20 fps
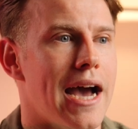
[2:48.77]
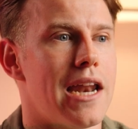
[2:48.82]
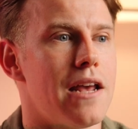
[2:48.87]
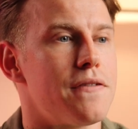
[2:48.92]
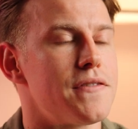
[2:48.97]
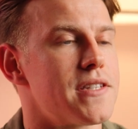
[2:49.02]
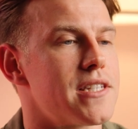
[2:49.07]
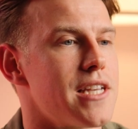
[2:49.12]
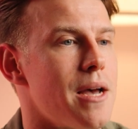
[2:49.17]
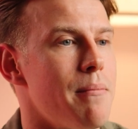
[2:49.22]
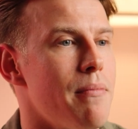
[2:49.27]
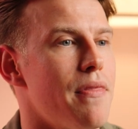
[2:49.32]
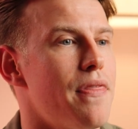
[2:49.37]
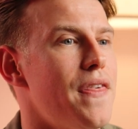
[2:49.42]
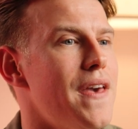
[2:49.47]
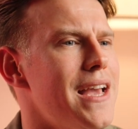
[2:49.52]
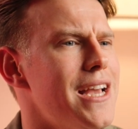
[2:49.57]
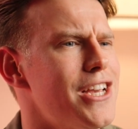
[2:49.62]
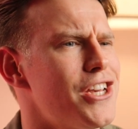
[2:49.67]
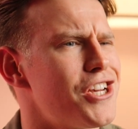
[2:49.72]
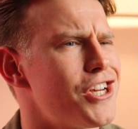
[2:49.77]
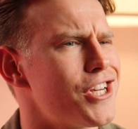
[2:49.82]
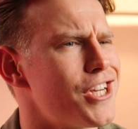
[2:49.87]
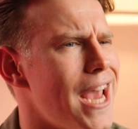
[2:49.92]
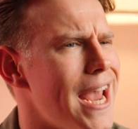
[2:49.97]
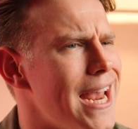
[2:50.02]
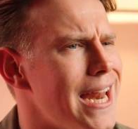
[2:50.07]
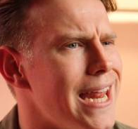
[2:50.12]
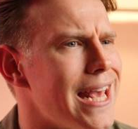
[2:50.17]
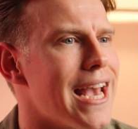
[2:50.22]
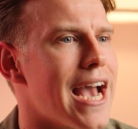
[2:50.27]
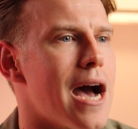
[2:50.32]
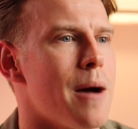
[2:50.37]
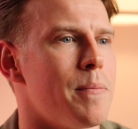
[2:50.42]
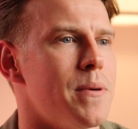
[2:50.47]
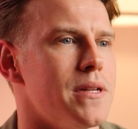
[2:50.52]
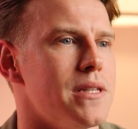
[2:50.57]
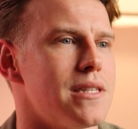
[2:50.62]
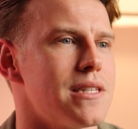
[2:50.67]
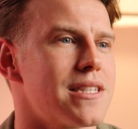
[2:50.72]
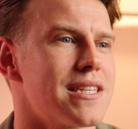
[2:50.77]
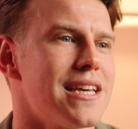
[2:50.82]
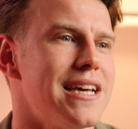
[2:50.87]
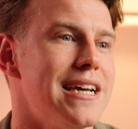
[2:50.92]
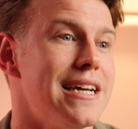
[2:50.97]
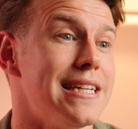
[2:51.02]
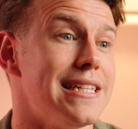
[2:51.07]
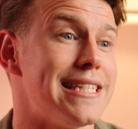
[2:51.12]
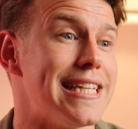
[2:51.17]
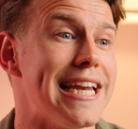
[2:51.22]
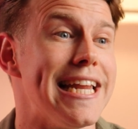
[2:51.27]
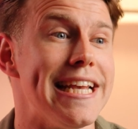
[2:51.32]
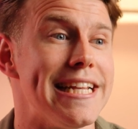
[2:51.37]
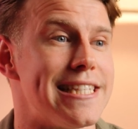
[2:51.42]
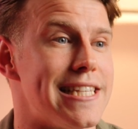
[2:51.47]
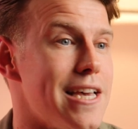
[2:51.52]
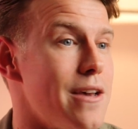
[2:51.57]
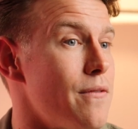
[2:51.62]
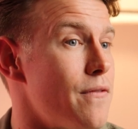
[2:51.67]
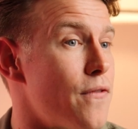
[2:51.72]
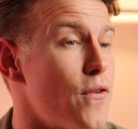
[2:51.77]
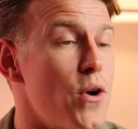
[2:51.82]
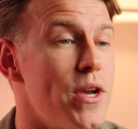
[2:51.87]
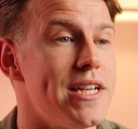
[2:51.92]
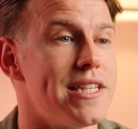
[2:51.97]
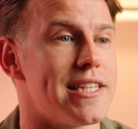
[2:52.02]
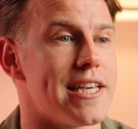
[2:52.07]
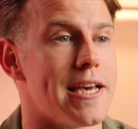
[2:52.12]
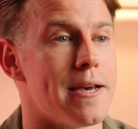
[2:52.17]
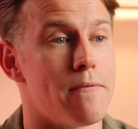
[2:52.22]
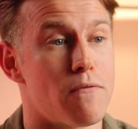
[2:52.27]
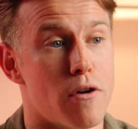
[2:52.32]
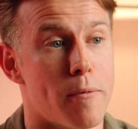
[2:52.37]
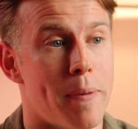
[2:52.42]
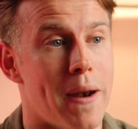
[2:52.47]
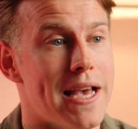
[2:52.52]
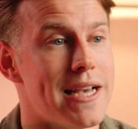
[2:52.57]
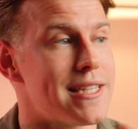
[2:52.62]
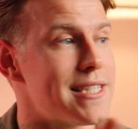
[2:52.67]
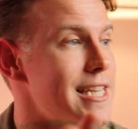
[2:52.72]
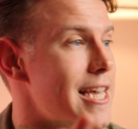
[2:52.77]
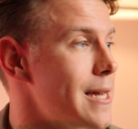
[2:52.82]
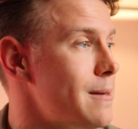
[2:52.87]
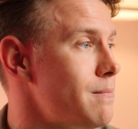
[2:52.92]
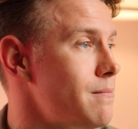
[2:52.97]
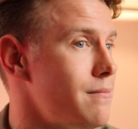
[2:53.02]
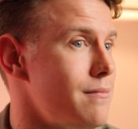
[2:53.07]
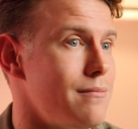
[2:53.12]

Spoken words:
And if something shady happens, delete it, freeze it, replace it